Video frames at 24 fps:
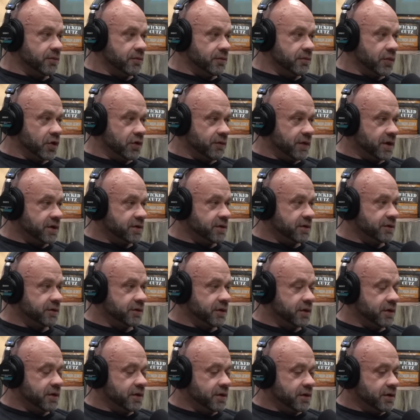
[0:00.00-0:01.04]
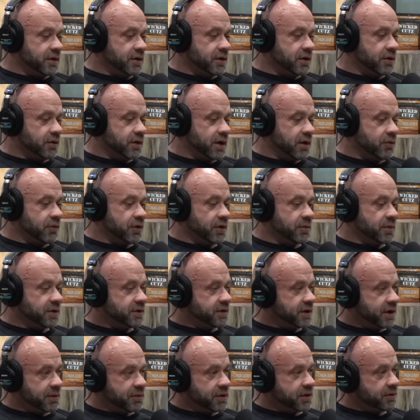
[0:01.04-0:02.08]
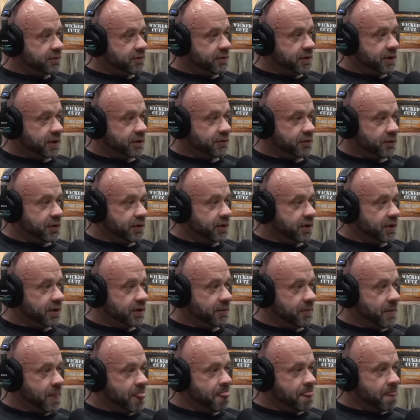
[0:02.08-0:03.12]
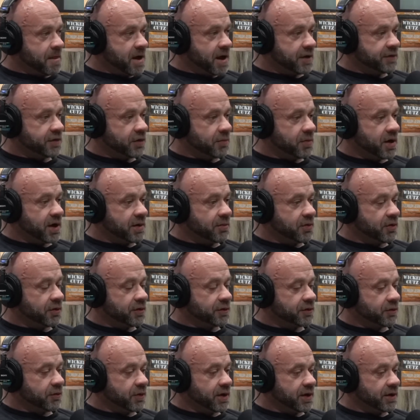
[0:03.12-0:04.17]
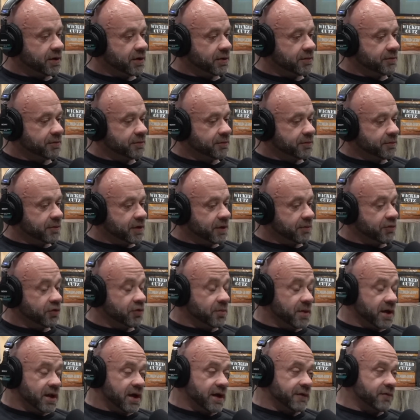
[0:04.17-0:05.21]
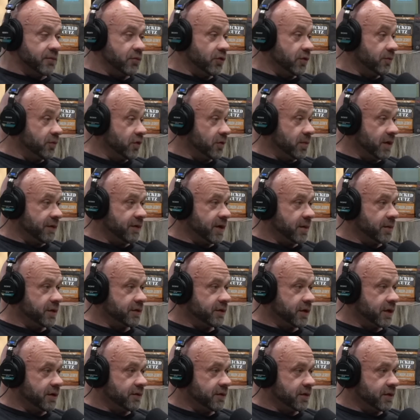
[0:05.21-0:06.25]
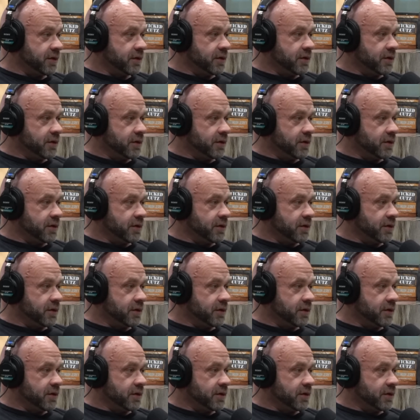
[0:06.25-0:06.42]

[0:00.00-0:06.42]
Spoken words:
motivations. You know, I wanted to be champion. That's what, and I saw bodybuilding as a way to improve my life and improve my family's life.